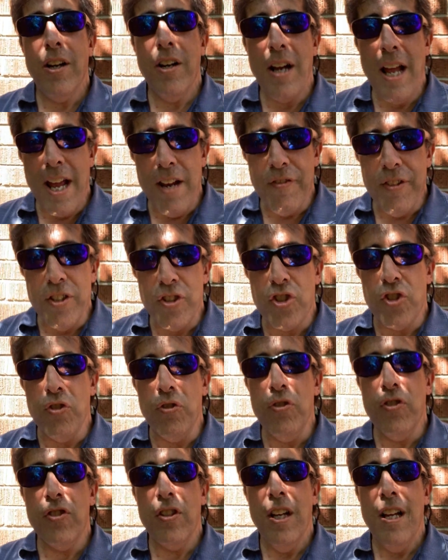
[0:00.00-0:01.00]
Andrea's
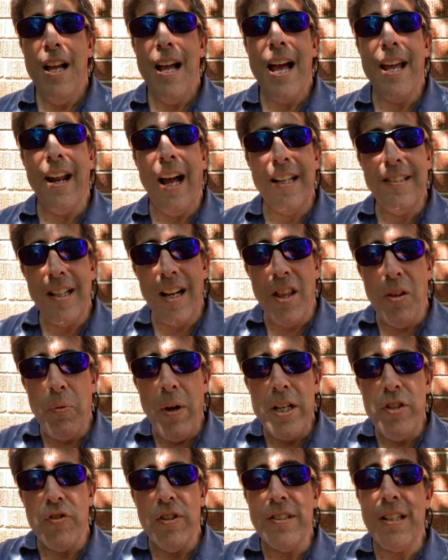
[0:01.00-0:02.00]
juice. And I say to the
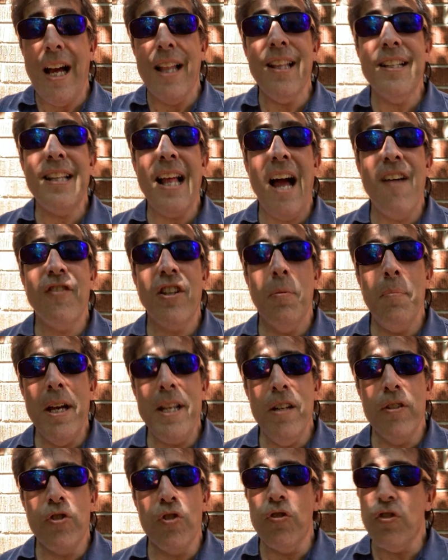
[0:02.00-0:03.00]
waitress, I like to have
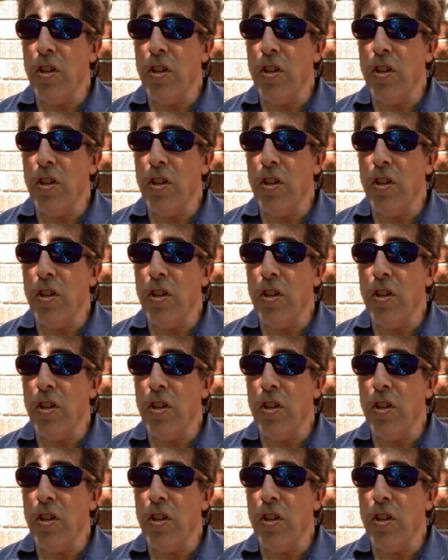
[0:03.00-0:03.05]
tomato juice.